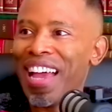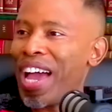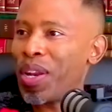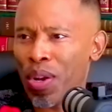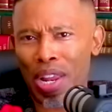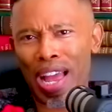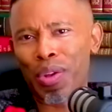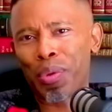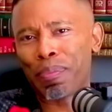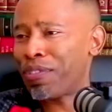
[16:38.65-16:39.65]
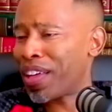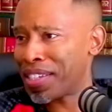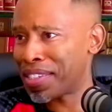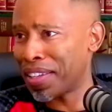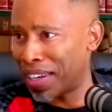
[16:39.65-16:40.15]
I don't I don't. My
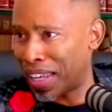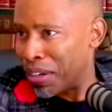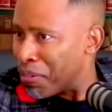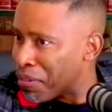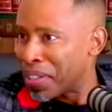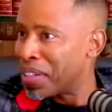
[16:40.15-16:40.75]
father's still alive.